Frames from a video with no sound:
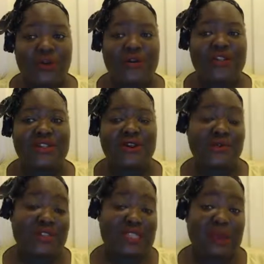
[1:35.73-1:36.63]
whereas
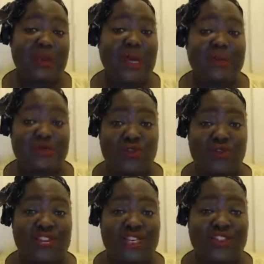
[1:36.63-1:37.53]
obviously purposeful
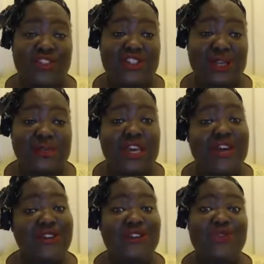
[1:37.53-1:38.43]
relationships
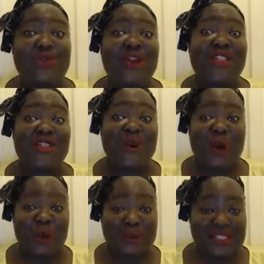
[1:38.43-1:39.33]
do the
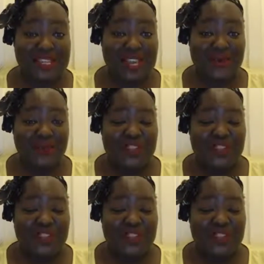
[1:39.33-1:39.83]
opposite.